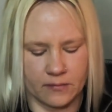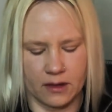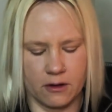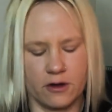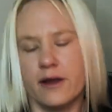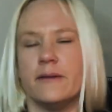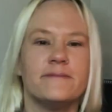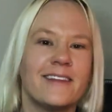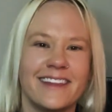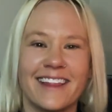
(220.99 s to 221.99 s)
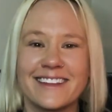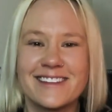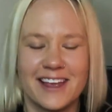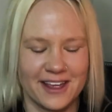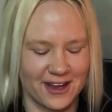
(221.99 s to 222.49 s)
All right,
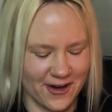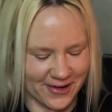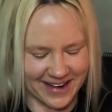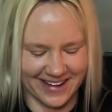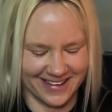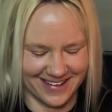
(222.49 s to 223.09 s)
let's get going.